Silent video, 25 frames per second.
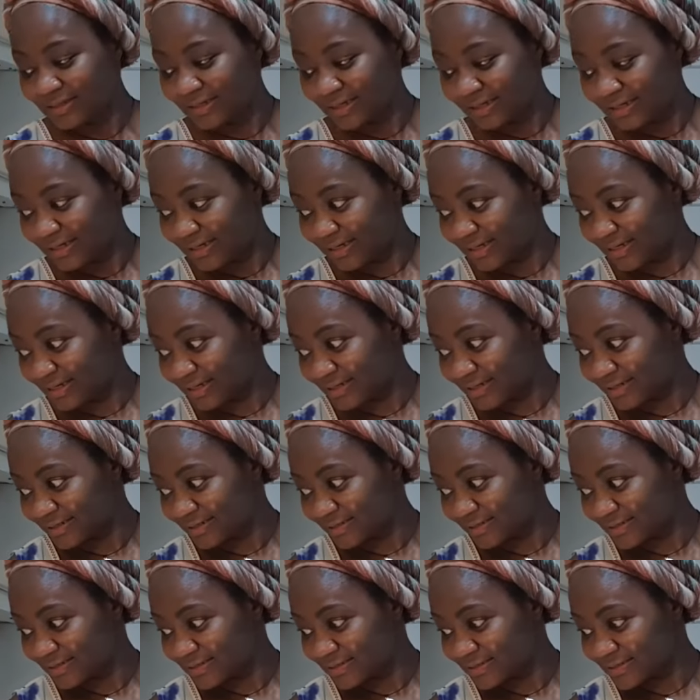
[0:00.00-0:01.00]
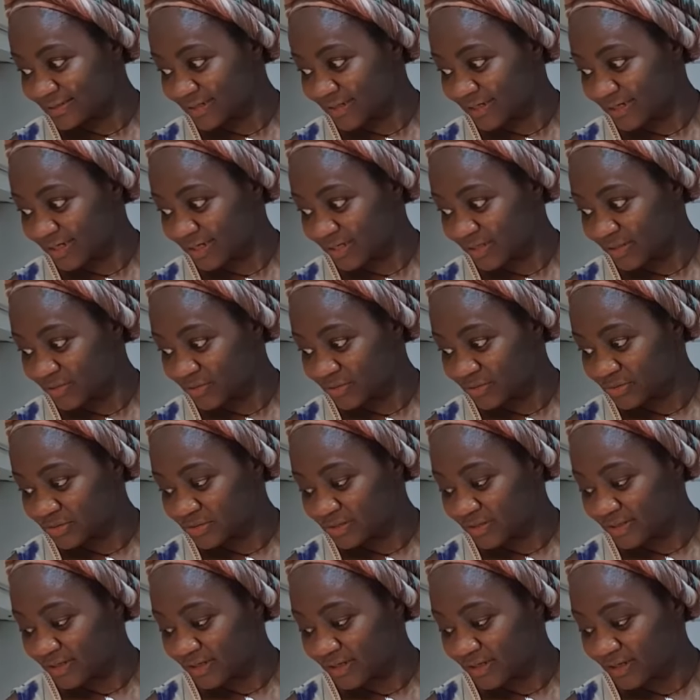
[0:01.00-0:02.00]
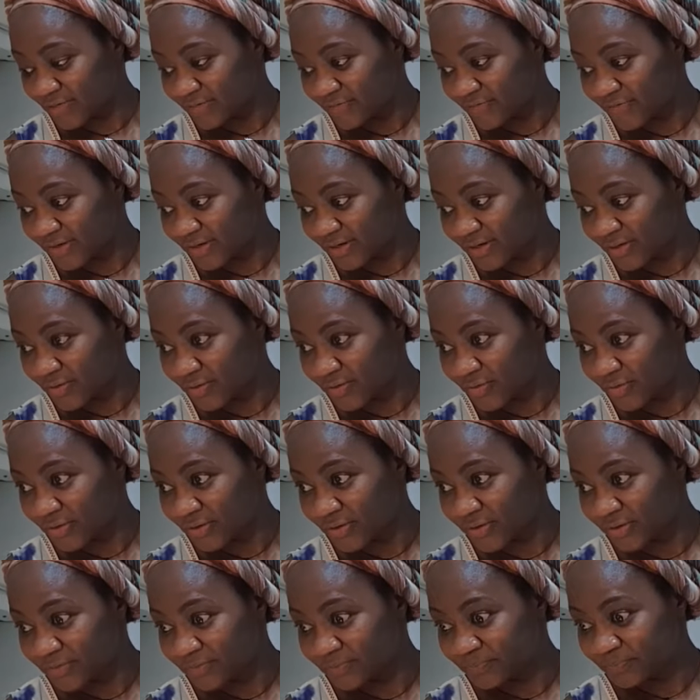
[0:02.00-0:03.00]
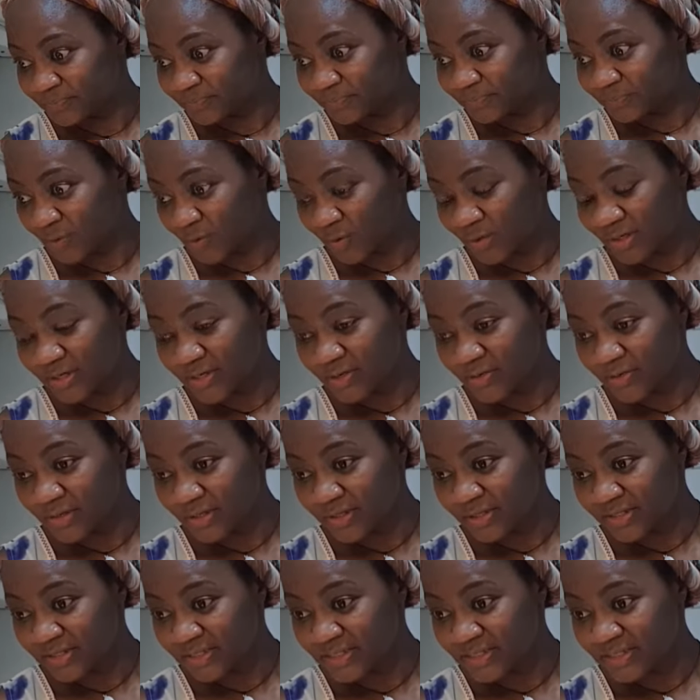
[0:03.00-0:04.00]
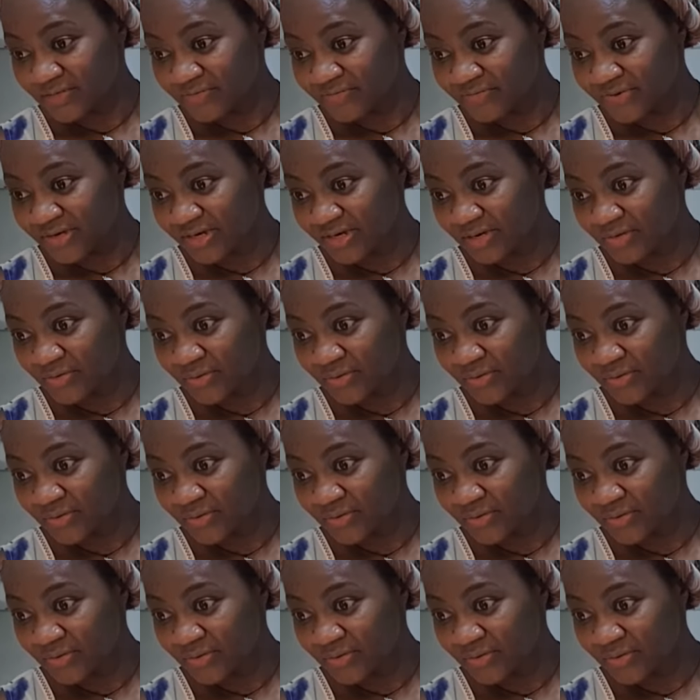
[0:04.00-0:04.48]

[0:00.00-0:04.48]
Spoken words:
Daddies are used in Africa, or in what I know in East Africa.